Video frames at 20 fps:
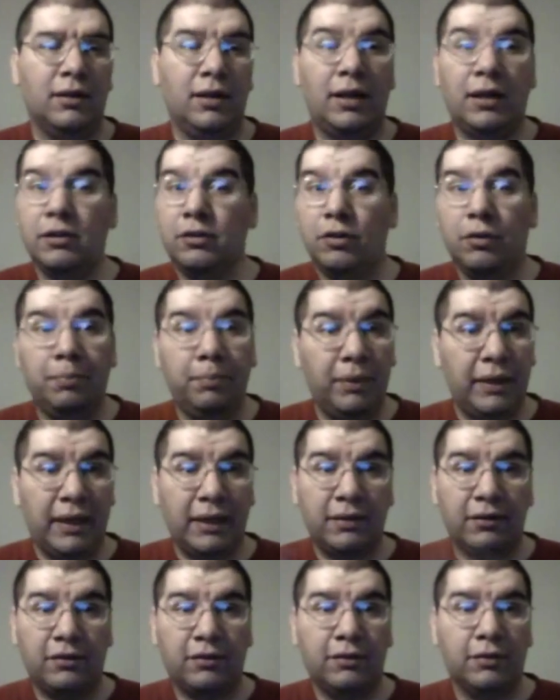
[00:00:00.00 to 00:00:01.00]
I'll go
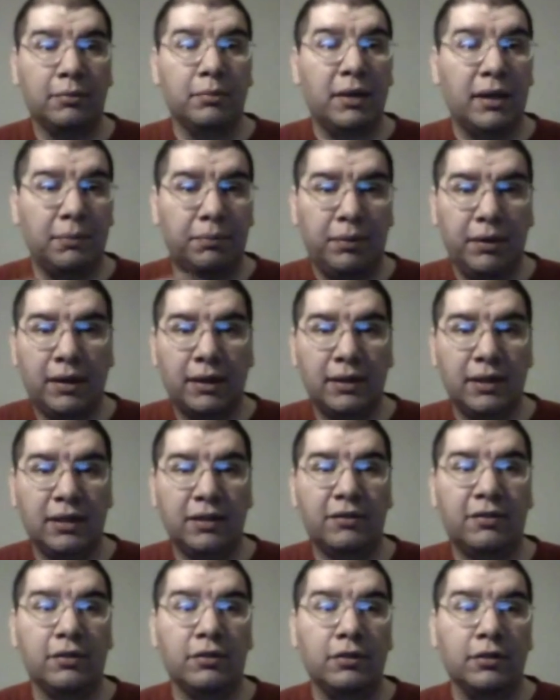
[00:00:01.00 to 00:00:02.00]
back to my body
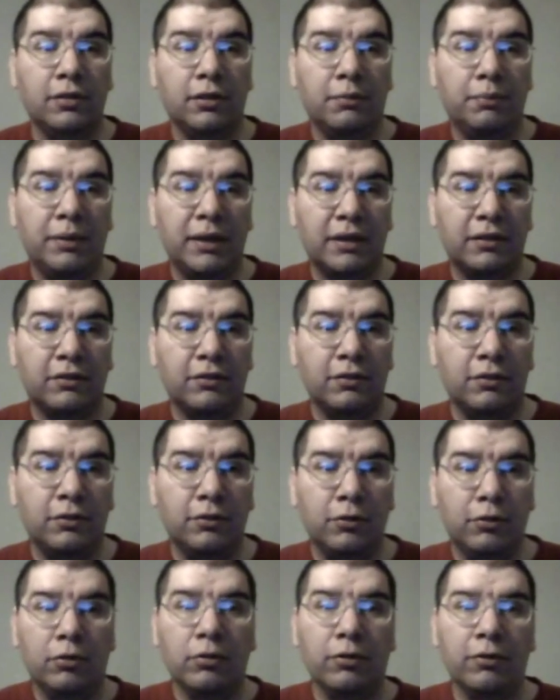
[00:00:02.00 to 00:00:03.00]
until you go back to
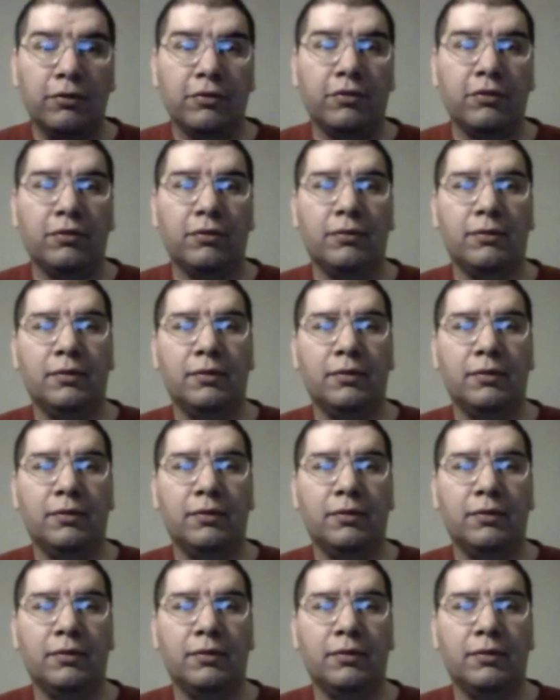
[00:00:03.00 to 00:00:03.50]
yours,